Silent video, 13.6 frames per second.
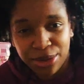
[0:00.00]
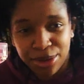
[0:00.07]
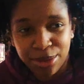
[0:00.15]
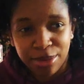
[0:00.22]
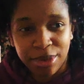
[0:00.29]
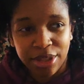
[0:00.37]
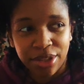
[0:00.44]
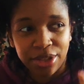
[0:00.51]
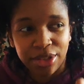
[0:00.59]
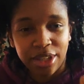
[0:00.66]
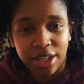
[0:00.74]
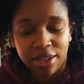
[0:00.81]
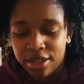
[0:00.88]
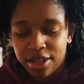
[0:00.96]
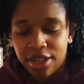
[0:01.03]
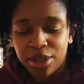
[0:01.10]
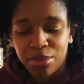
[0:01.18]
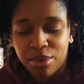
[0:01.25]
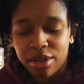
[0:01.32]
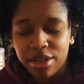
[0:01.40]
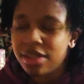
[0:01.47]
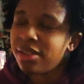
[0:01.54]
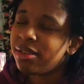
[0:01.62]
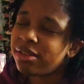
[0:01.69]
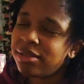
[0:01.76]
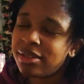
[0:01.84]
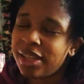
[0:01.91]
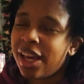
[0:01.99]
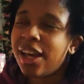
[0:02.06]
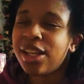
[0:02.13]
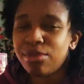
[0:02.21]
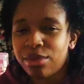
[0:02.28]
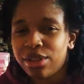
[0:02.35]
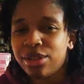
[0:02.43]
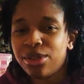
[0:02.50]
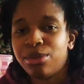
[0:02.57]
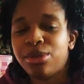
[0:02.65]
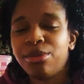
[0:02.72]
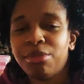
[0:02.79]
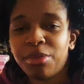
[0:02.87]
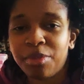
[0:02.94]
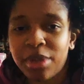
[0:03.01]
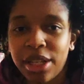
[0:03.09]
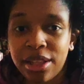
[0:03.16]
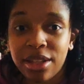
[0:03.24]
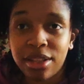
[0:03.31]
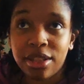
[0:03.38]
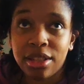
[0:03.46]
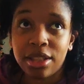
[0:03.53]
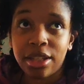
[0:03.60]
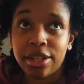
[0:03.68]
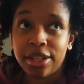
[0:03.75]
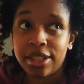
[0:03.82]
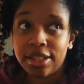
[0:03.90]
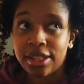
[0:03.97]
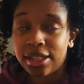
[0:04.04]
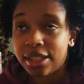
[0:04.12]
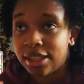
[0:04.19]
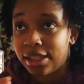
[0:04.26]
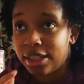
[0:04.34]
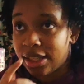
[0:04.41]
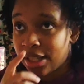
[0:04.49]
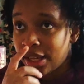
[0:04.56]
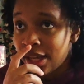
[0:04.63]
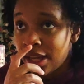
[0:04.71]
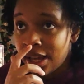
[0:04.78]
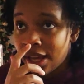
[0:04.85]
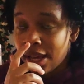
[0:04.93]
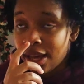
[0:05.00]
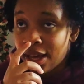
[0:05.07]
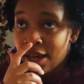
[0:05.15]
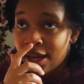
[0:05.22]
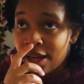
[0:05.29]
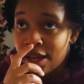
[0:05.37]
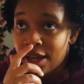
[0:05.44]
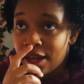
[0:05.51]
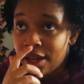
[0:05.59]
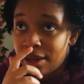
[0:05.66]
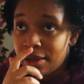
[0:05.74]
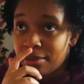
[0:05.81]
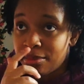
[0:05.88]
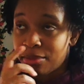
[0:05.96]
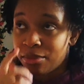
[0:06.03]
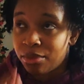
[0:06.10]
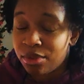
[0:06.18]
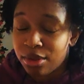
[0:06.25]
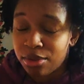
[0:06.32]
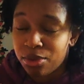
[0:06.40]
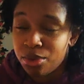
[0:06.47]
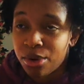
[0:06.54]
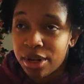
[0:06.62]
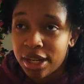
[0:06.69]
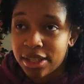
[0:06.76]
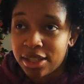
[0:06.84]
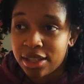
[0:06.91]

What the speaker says: room, because there's like, it's one of those rooms. And then there is the The door that's